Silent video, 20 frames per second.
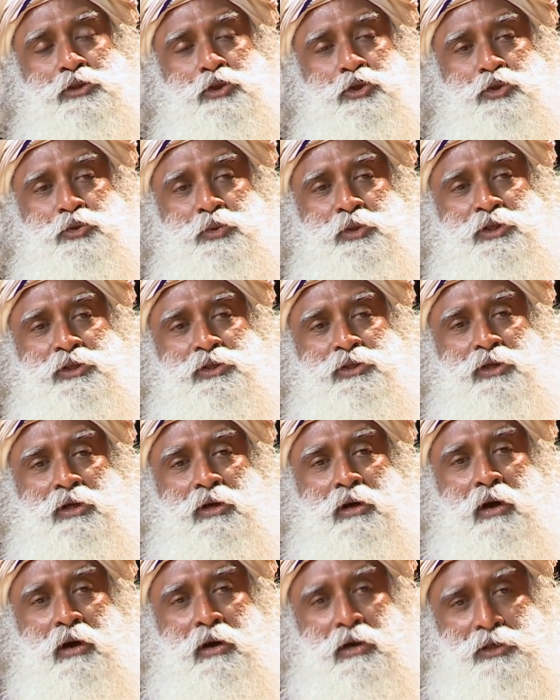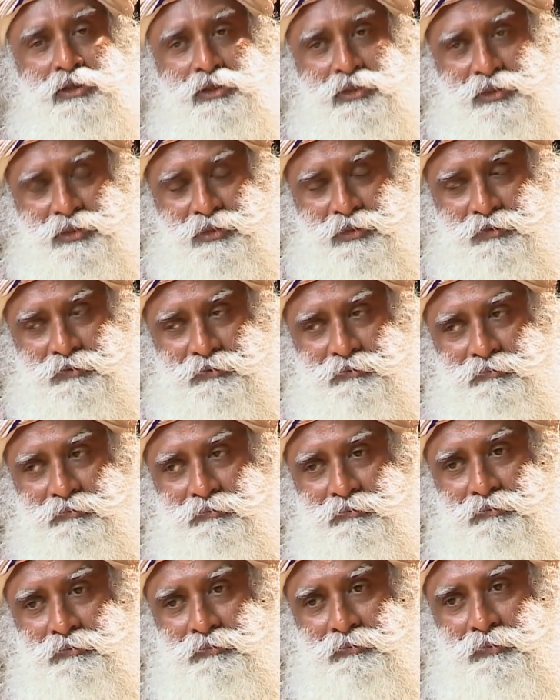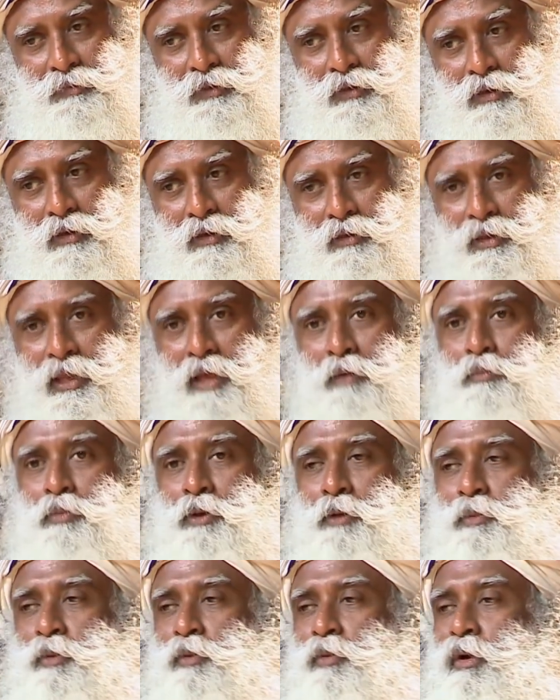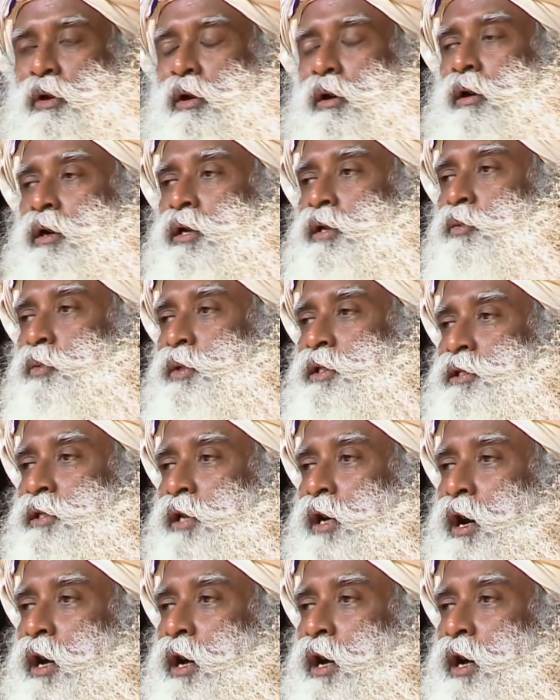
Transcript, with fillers: situations are harsh, then people will always